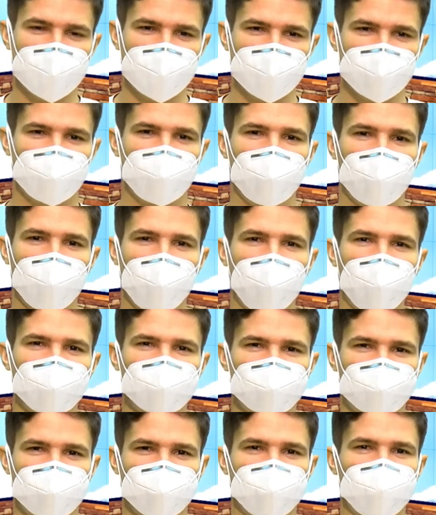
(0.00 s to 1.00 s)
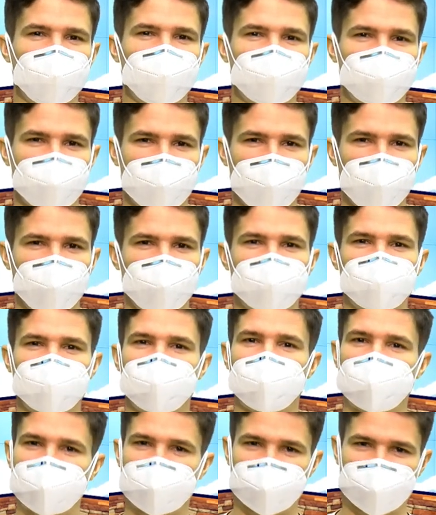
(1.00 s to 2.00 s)
for us to be safe is
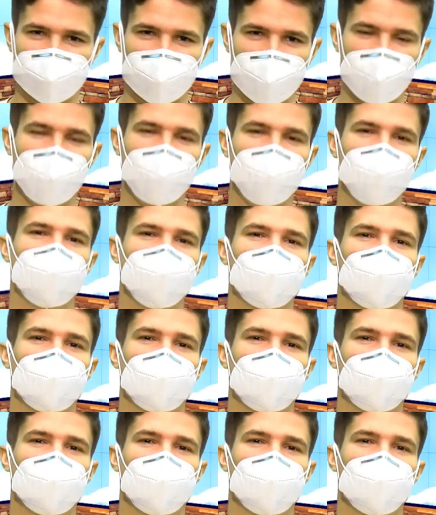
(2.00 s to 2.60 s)
still the same.